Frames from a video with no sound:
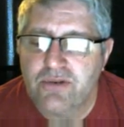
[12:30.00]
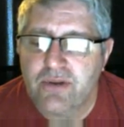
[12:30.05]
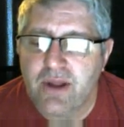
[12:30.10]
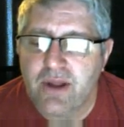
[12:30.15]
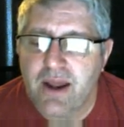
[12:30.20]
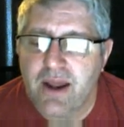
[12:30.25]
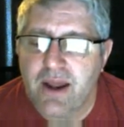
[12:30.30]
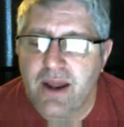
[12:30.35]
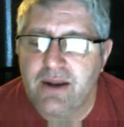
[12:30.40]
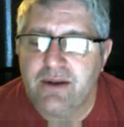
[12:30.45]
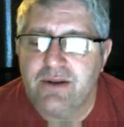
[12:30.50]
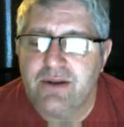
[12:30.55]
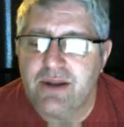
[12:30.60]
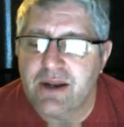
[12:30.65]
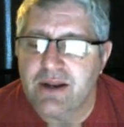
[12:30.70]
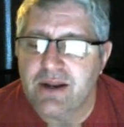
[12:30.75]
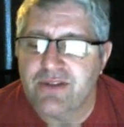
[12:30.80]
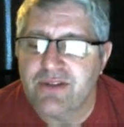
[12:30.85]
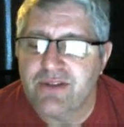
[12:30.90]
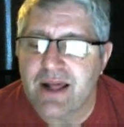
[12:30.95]
I did
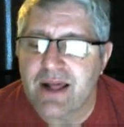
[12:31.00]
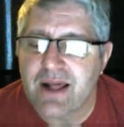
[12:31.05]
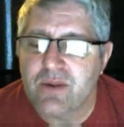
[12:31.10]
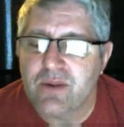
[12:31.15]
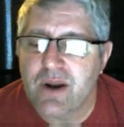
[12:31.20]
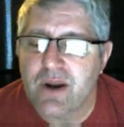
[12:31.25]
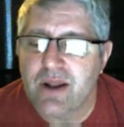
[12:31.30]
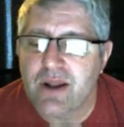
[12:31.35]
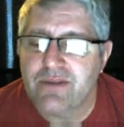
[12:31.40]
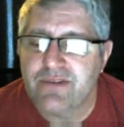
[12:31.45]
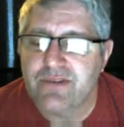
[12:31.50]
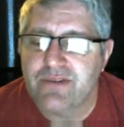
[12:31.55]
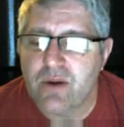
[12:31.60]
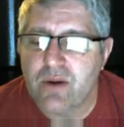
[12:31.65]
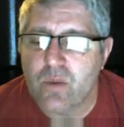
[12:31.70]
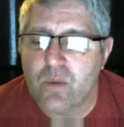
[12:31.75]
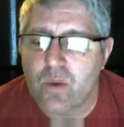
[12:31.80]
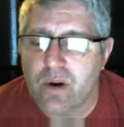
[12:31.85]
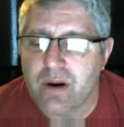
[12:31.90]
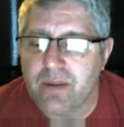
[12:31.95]
exactly what I say to
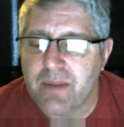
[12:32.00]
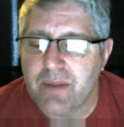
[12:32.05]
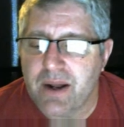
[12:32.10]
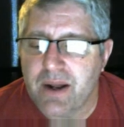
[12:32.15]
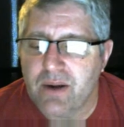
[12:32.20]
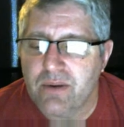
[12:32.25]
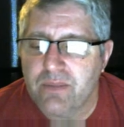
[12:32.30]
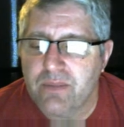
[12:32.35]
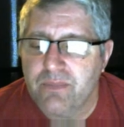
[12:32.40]
worry about.